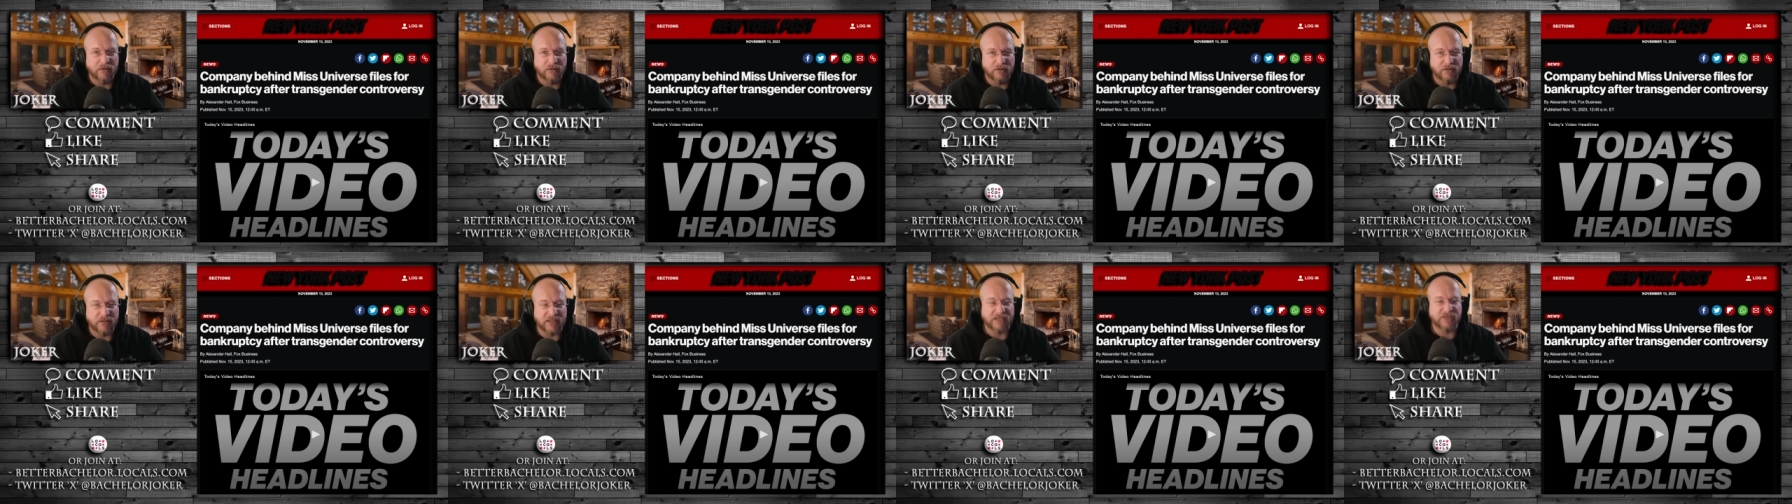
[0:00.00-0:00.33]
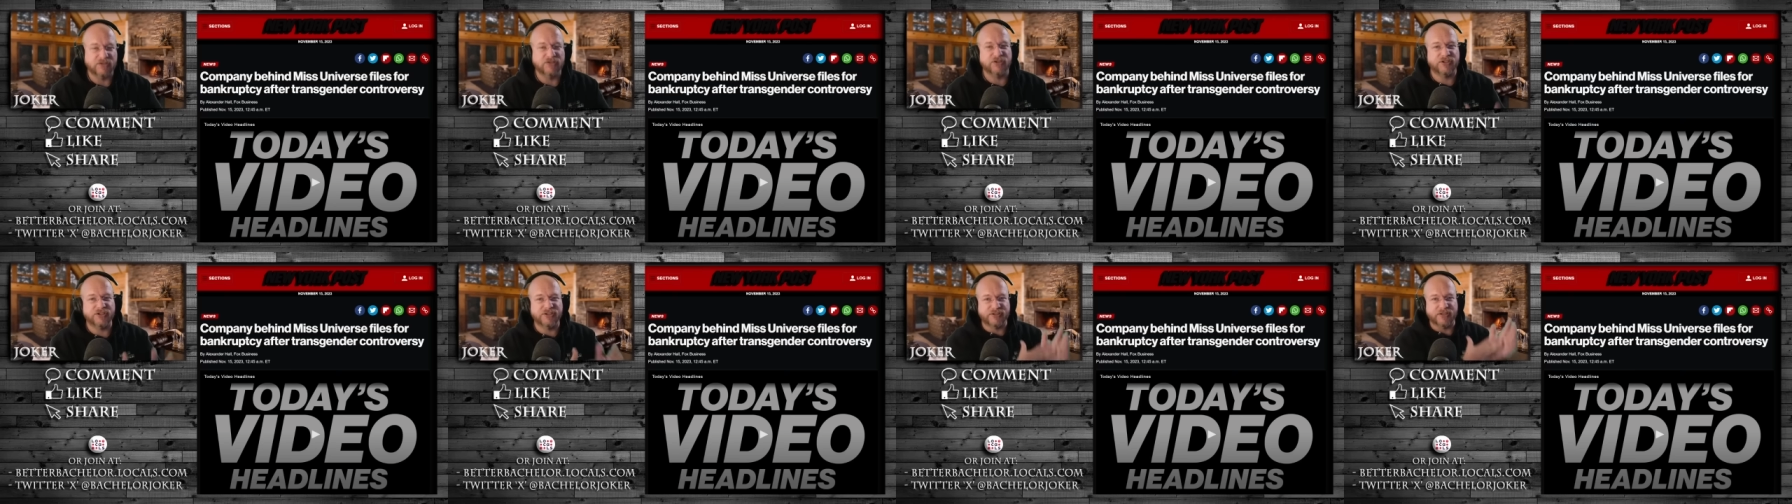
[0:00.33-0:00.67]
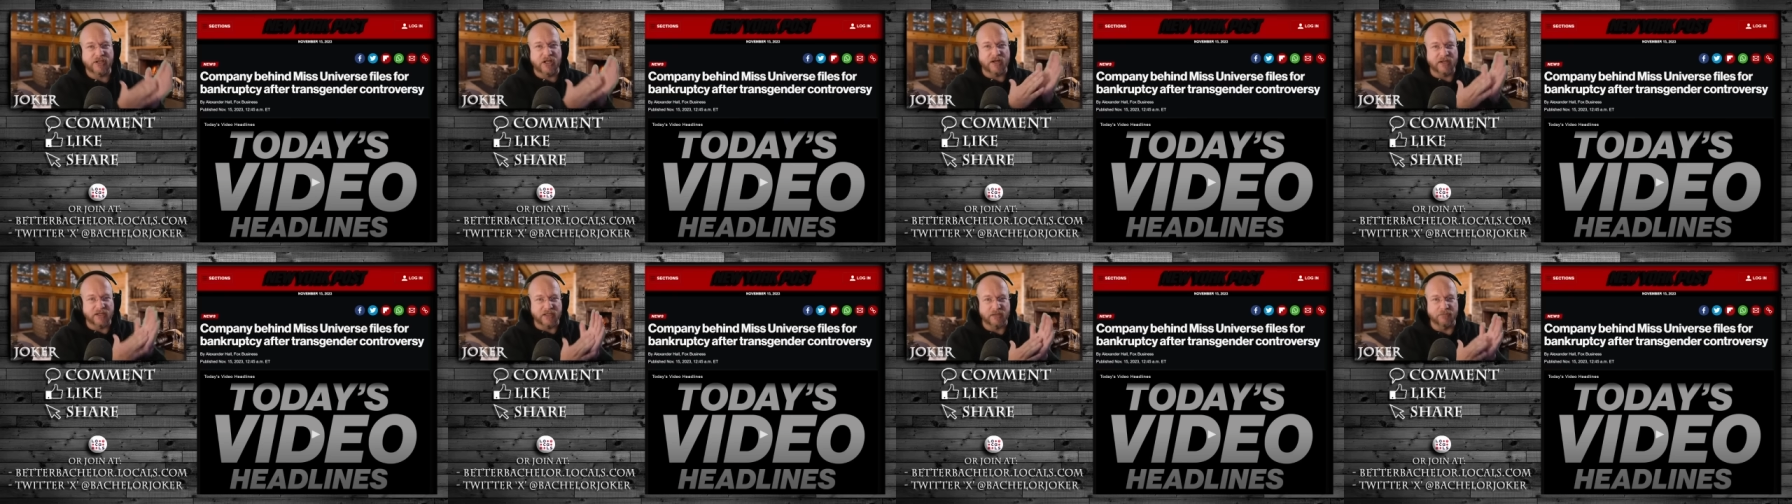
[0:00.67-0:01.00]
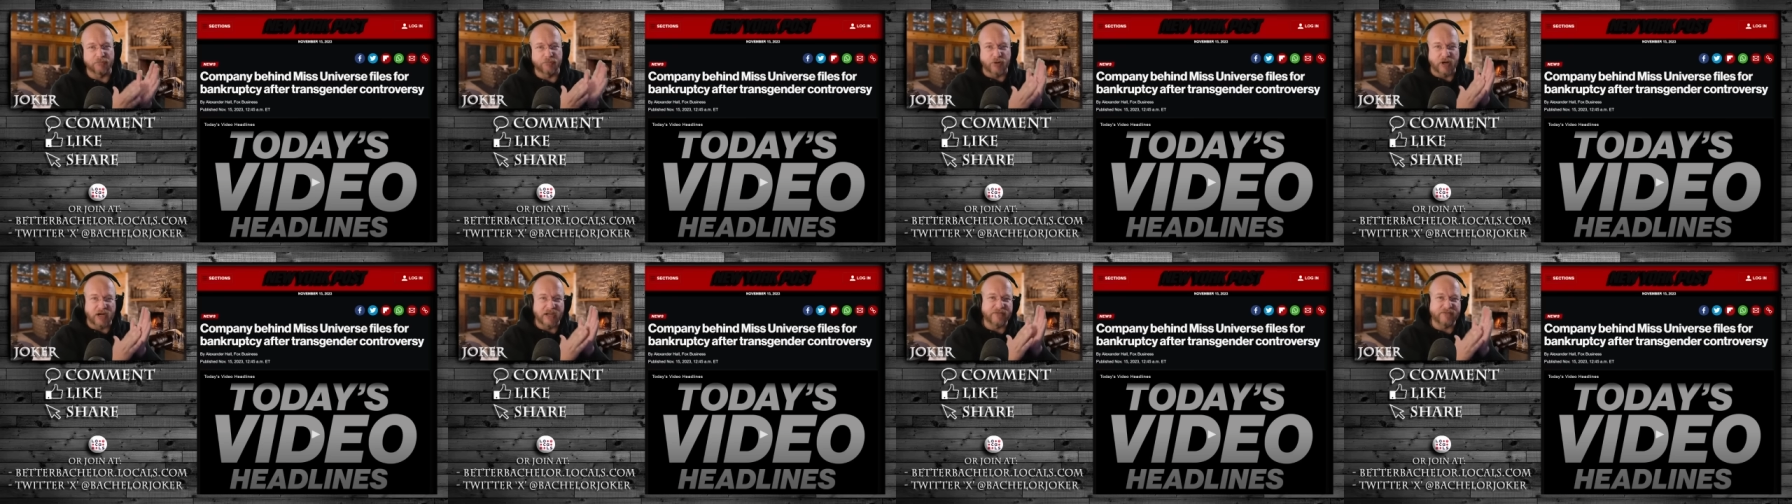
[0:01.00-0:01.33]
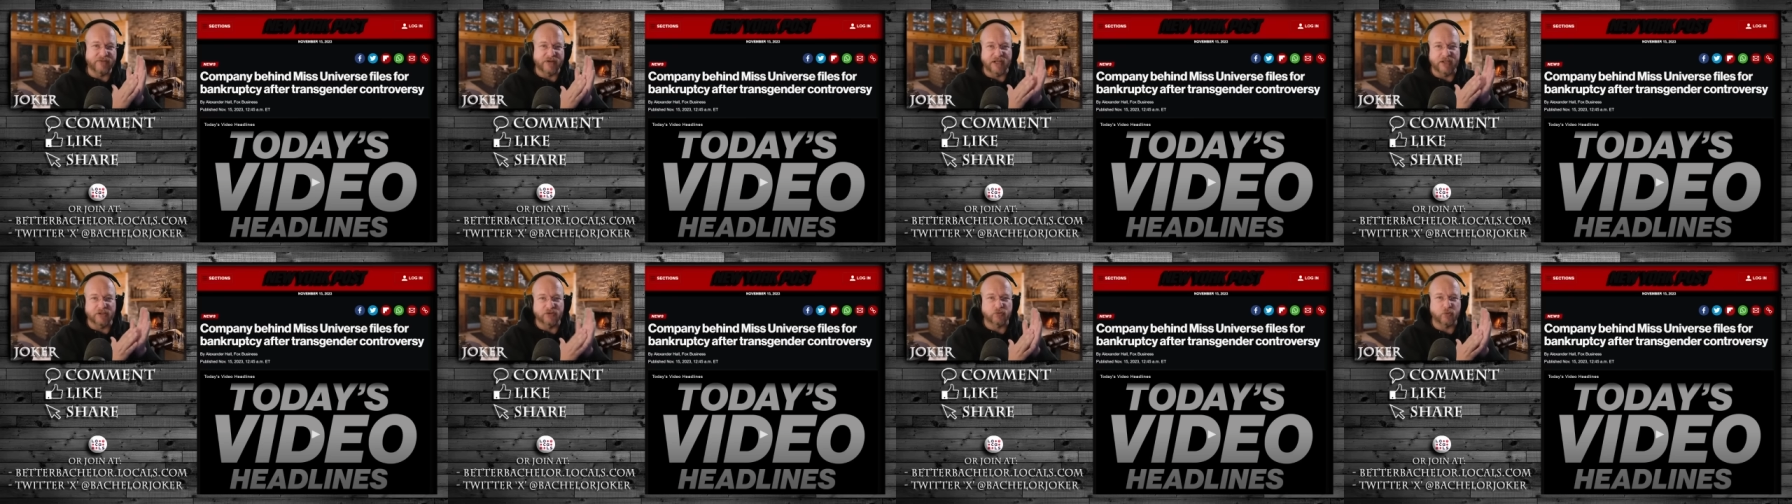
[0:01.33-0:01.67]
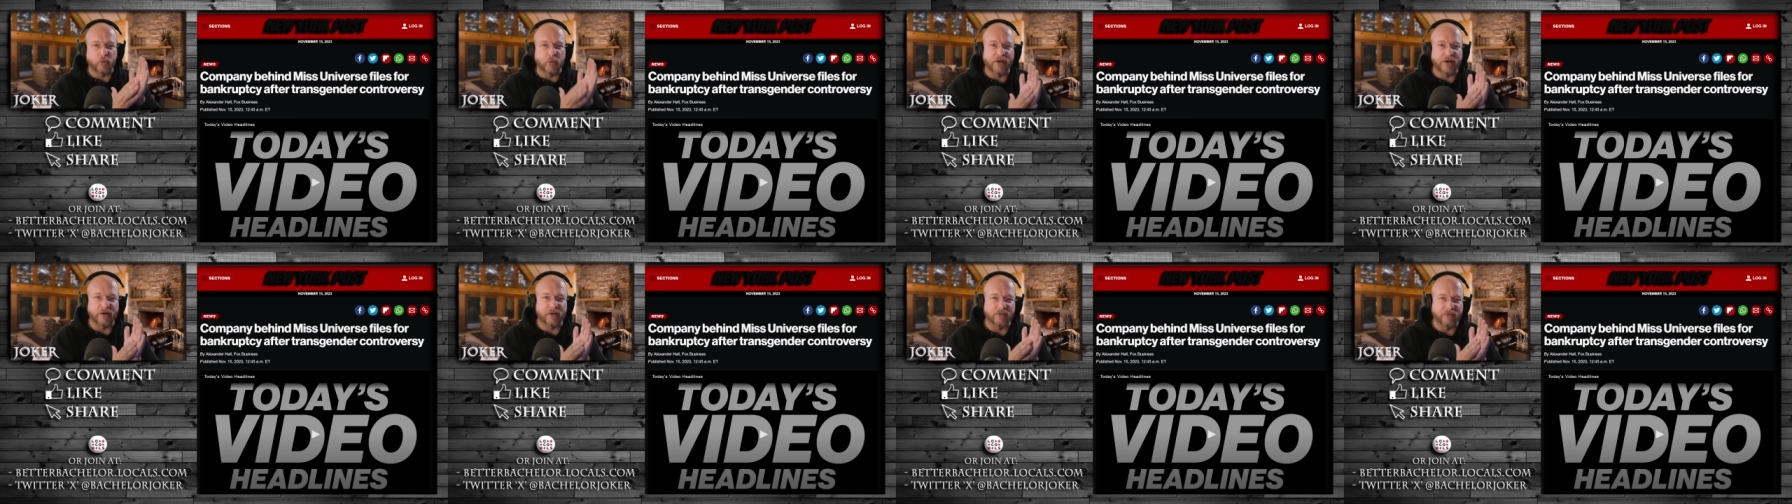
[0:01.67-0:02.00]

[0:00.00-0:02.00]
They just stunning and brave it on Twitter,